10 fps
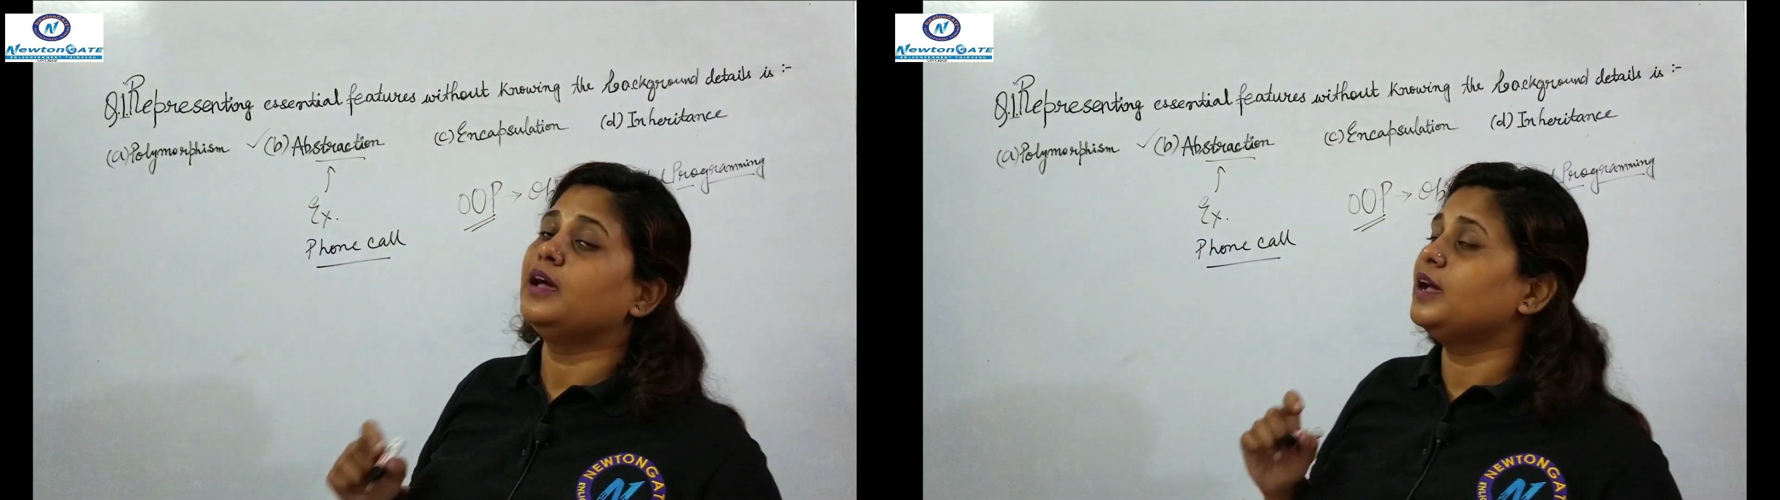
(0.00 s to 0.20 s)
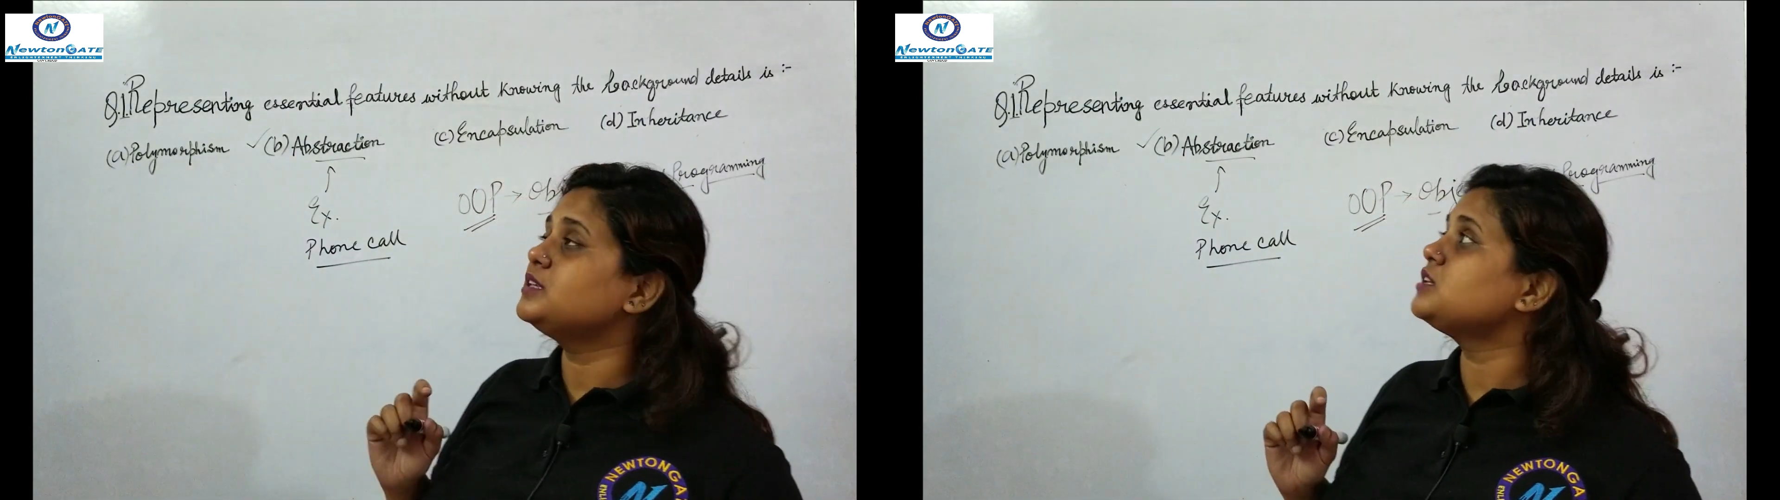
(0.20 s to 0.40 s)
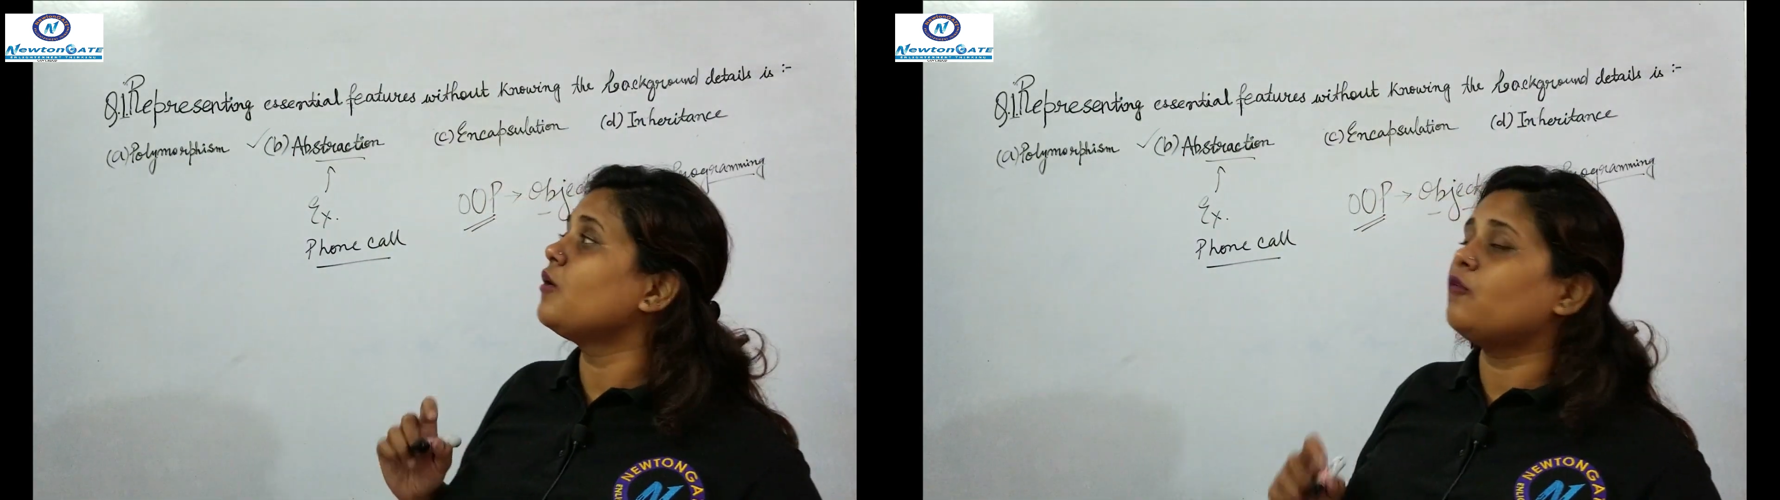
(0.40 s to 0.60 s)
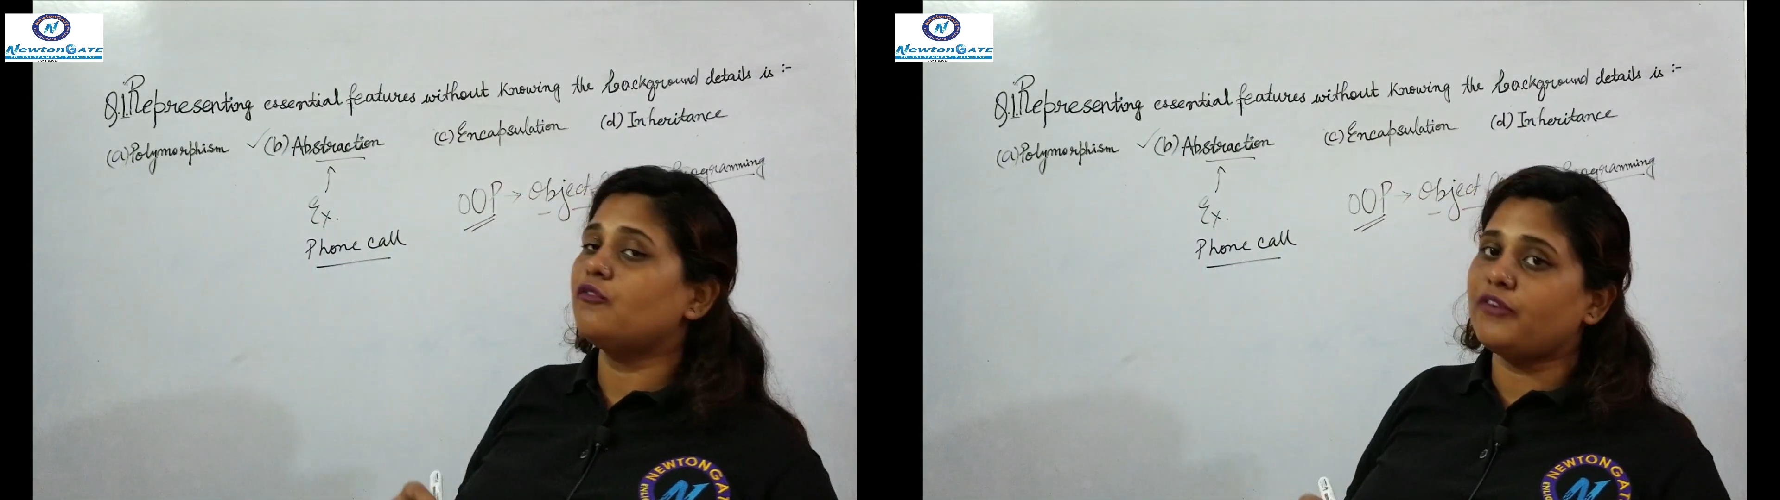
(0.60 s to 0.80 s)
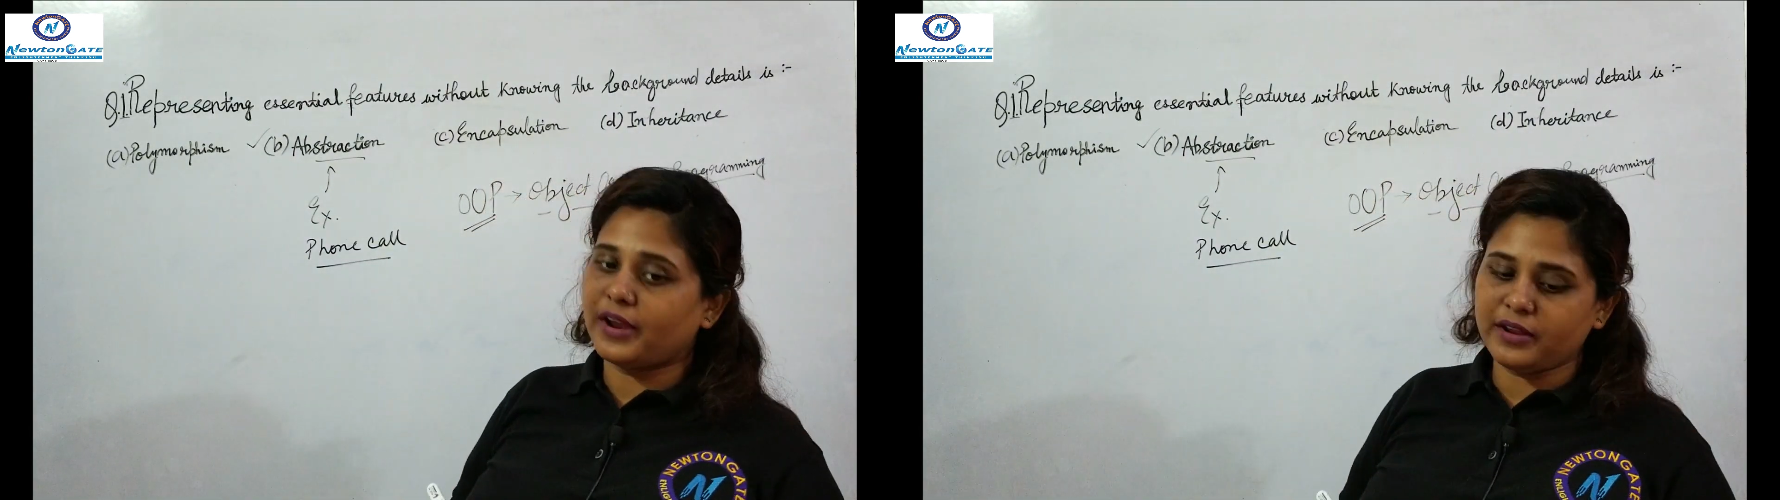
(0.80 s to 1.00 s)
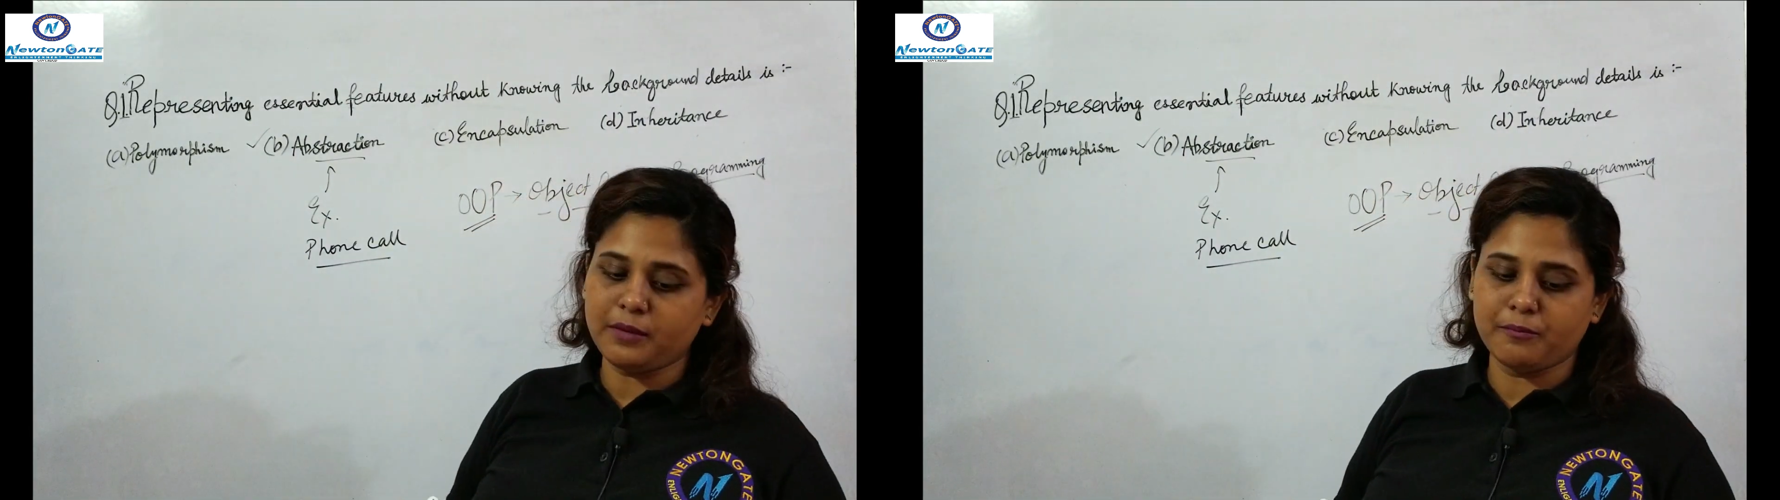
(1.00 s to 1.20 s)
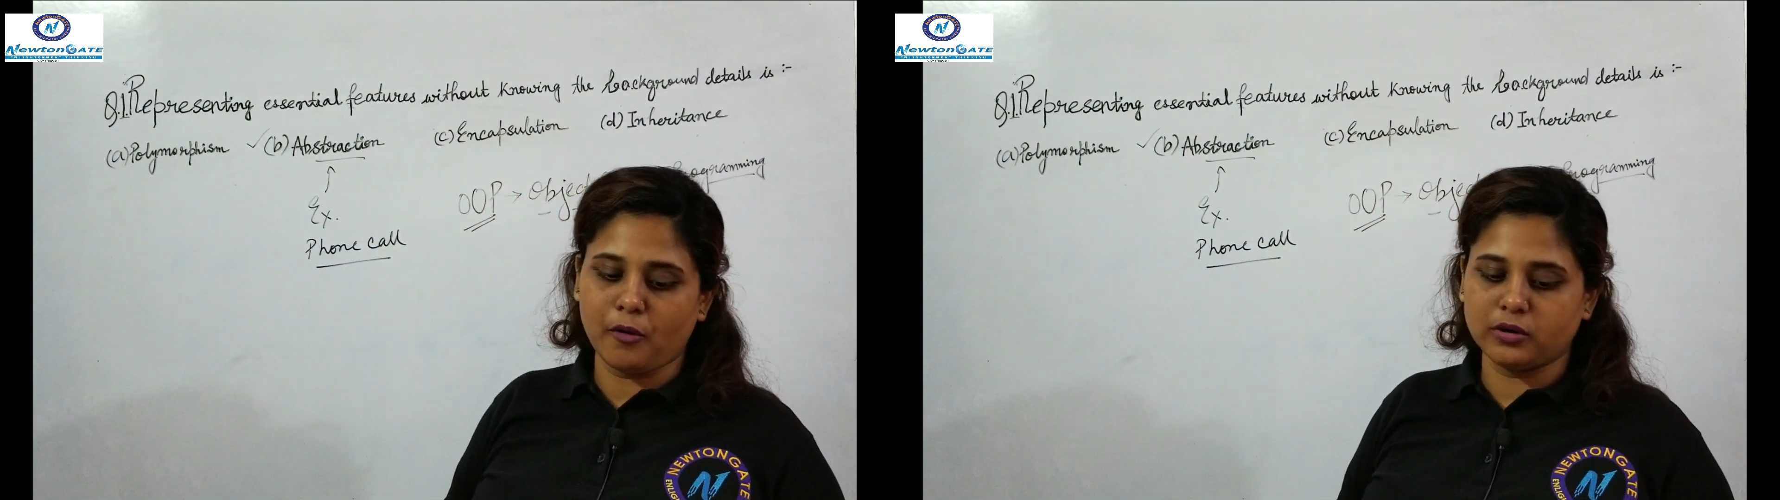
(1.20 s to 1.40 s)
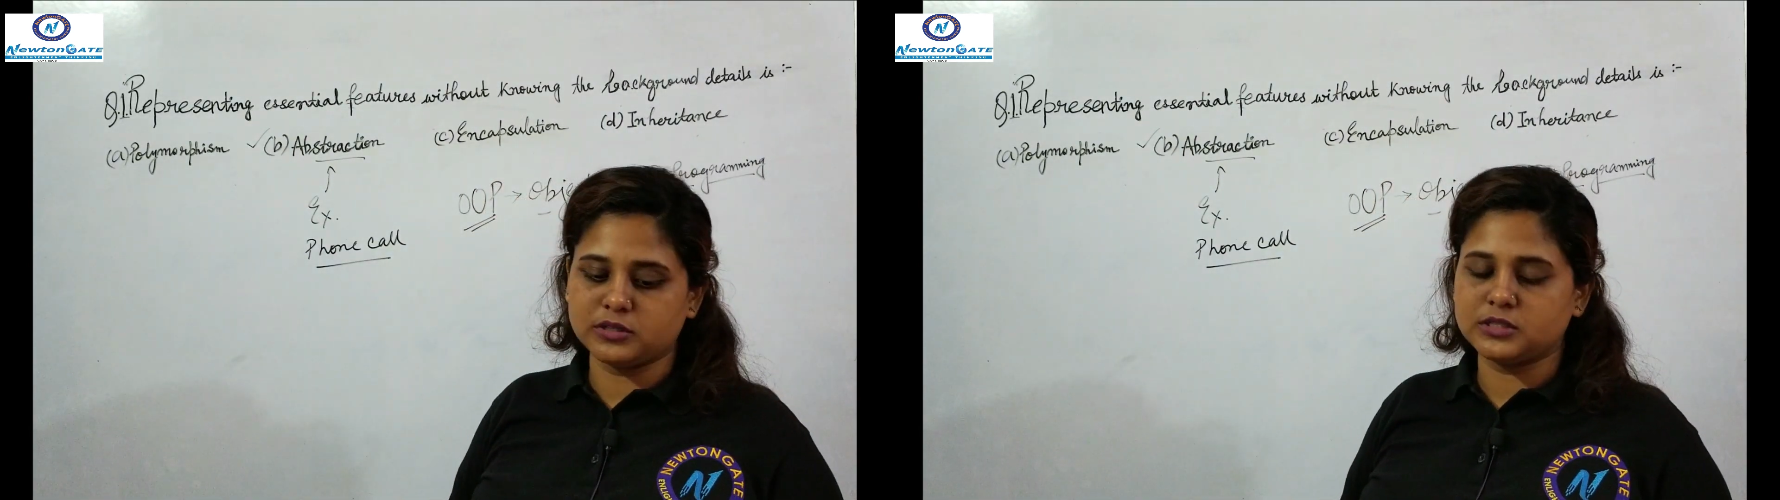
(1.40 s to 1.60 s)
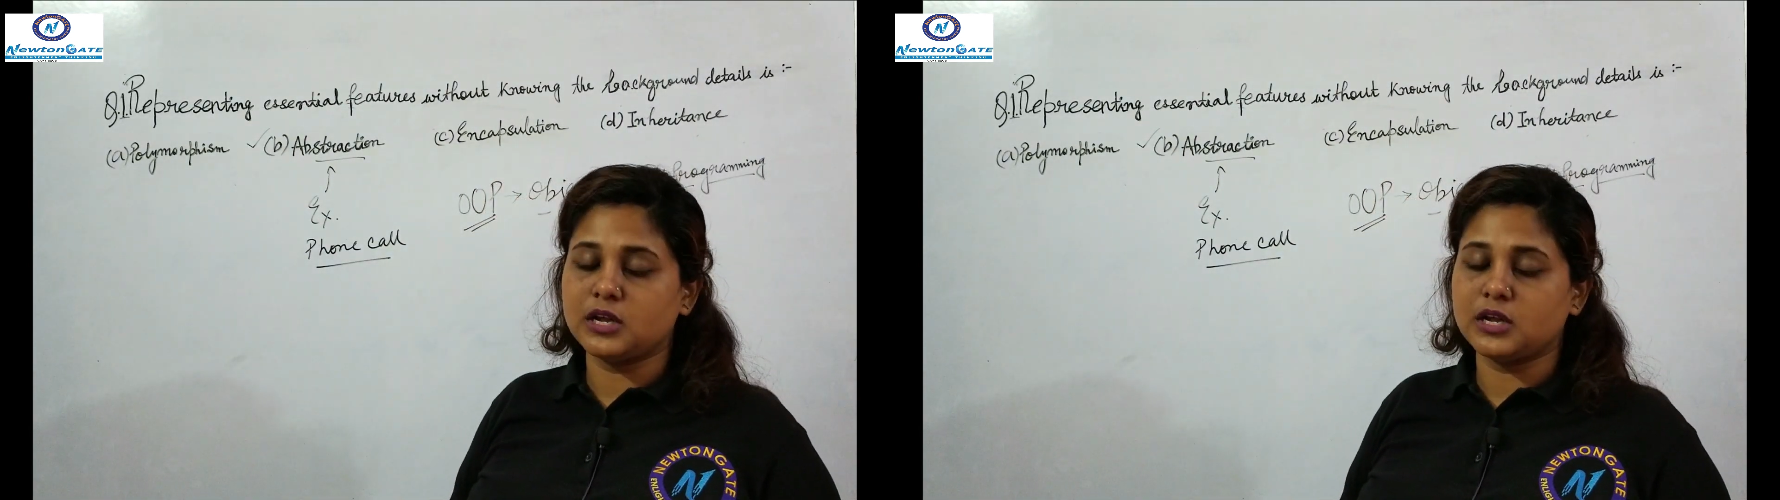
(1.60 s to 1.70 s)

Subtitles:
is very important